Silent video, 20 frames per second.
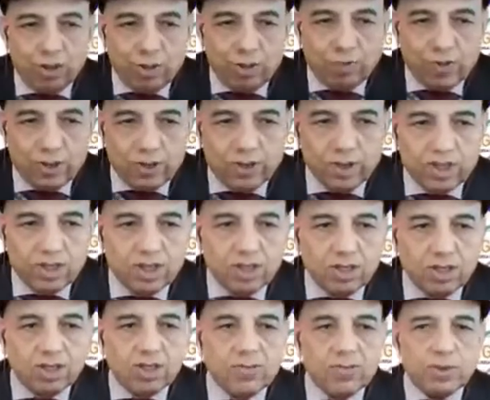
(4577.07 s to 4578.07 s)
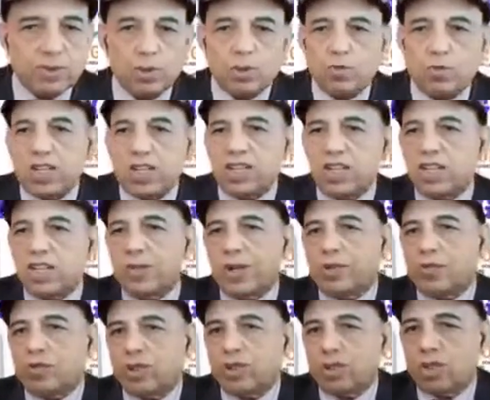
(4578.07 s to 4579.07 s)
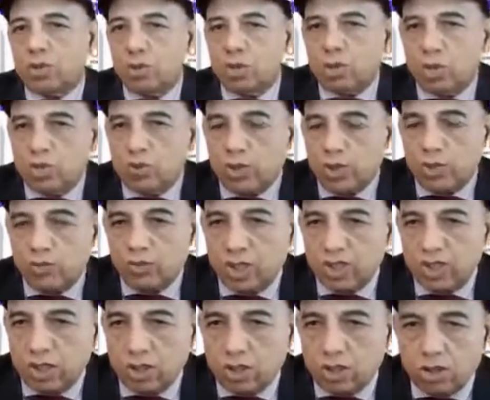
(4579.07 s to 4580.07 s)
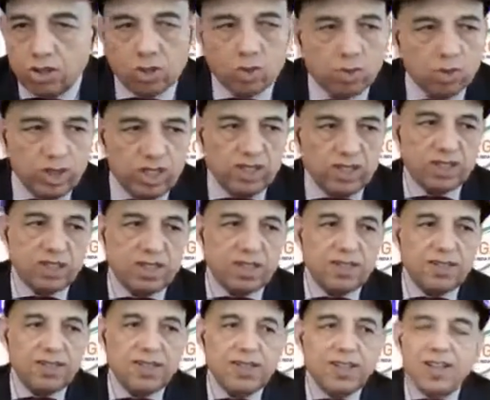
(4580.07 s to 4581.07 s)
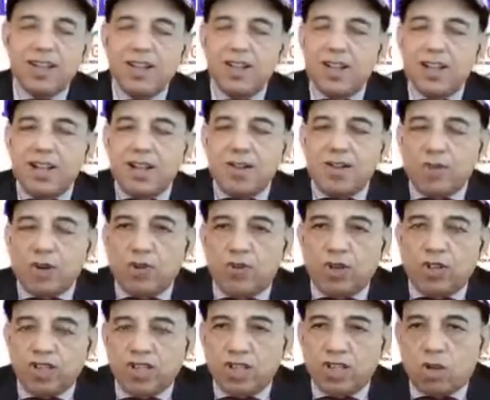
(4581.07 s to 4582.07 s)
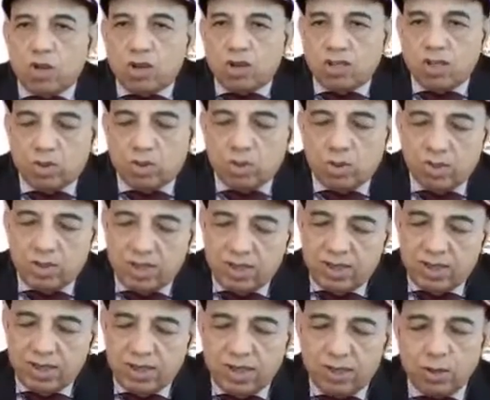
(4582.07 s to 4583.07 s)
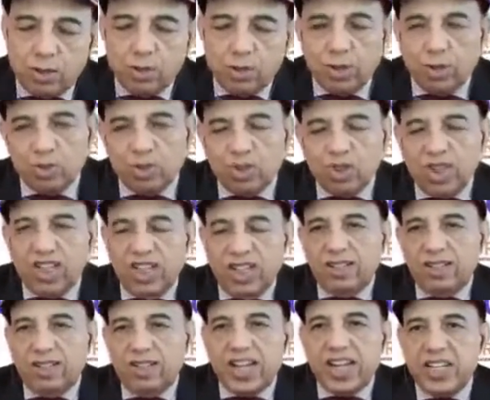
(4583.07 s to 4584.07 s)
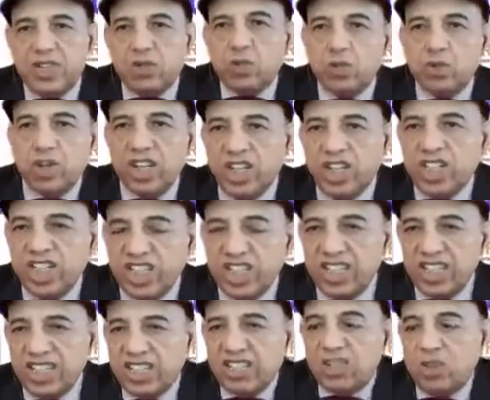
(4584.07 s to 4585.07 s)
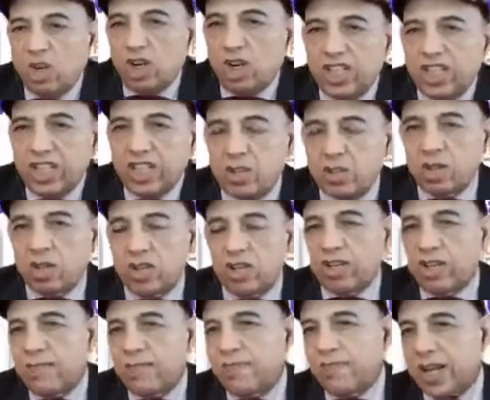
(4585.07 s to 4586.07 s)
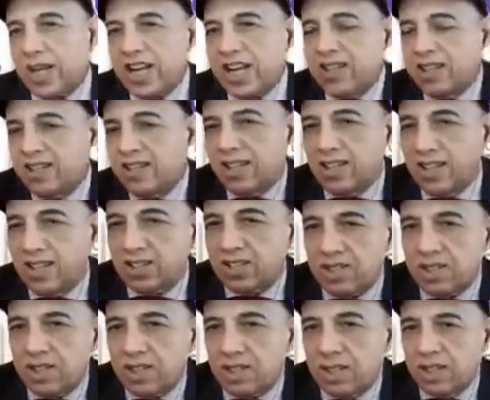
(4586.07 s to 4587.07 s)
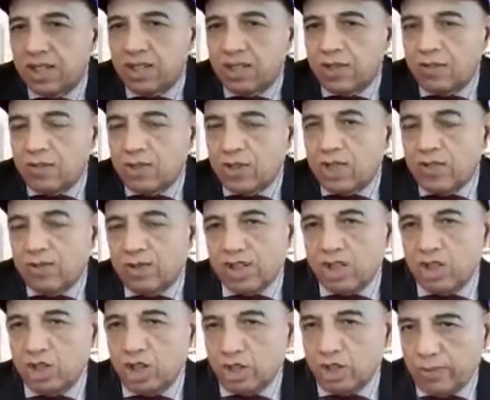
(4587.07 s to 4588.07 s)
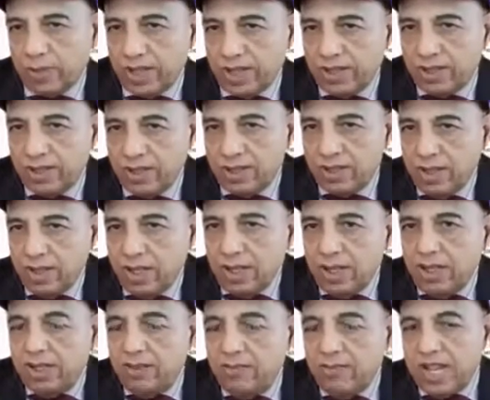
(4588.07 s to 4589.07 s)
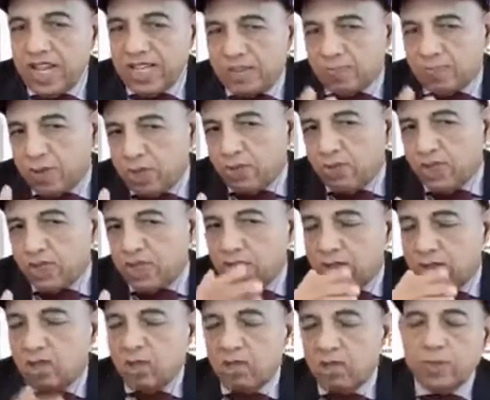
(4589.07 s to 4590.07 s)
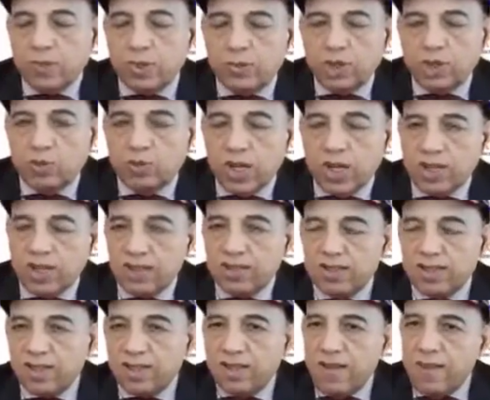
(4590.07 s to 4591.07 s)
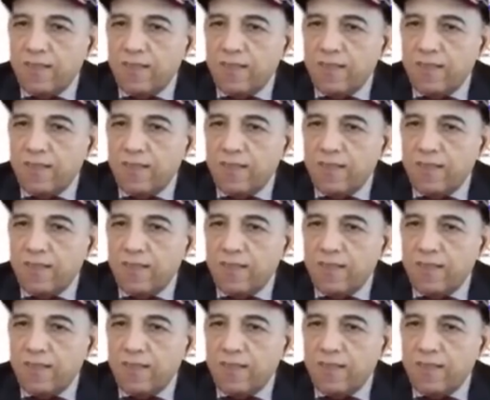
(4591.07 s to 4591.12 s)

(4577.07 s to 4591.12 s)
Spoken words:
Professor Dr. Pramod Pathak. Now, my question goes to Professor Dr. Sudhir Saran. Professor Dr. Sudhir Saran, do you think the education is not at all on a priority list with our government? If, as Professor Dr. Pramod Pathak said,